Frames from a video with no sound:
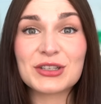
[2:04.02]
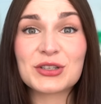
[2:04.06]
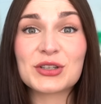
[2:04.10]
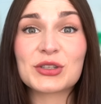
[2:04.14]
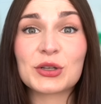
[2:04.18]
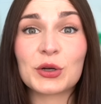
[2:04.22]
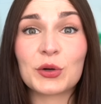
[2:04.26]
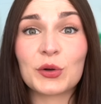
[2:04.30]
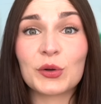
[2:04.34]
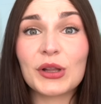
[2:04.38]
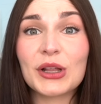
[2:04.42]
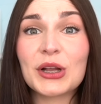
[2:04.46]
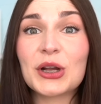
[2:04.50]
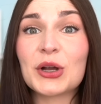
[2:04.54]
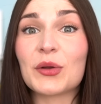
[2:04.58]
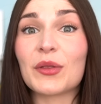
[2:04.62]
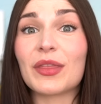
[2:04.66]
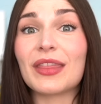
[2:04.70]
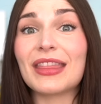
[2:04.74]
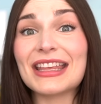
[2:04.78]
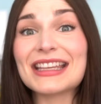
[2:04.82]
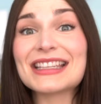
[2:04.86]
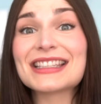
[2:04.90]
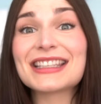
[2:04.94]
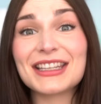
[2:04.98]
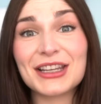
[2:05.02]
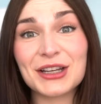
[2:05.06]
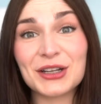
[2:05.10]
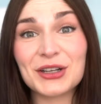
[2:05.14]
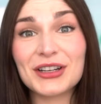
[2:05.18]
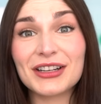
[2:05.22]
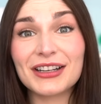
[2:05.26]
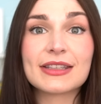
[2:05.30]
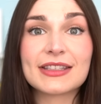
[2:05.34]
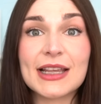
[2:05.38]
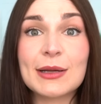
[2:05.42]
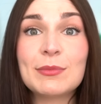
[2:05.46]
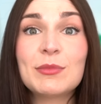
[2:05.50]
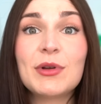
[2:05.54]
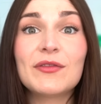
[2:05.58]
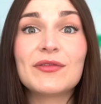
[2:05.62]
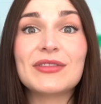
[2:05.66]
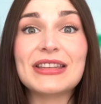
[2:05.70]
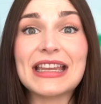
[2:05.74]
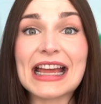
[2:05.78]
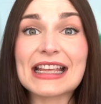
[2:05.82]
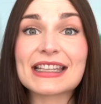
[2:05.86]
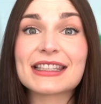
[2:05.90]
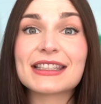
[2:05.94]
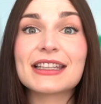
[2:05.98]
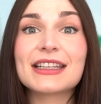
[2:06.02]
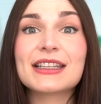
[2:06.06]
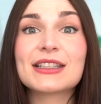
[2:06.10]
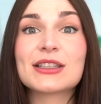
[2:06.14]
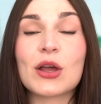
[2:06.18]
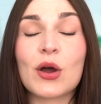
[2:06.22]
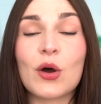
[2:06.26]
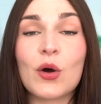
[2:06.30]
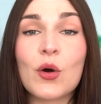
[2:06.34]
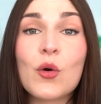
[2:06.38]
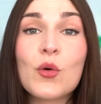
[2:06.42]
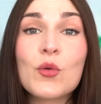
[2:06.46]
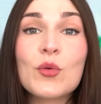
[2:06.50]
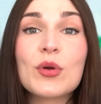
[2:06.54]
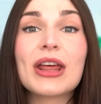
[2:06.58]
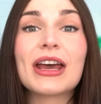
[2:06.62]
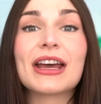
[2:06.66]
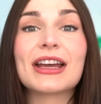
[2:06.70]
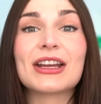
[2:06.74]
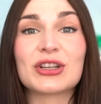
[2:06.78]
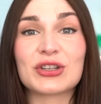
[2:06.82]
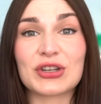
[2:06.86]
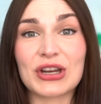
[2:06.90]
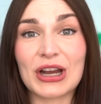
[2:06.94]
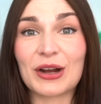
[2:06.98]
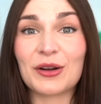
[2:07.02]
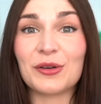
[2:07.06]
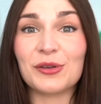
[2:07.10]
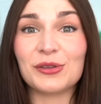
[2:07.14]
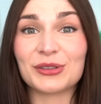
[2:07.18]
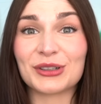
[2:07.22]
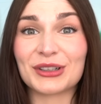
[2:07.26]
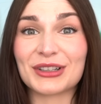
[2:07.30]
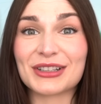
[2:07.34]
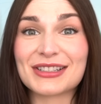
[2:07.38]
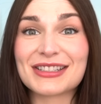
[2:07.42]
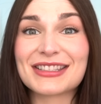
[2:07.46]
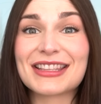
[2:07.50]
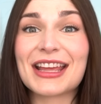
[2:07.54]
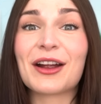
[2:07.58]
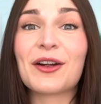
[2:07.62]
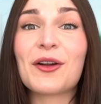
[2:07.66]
just earlier this year, some of Nestle's own shareholders,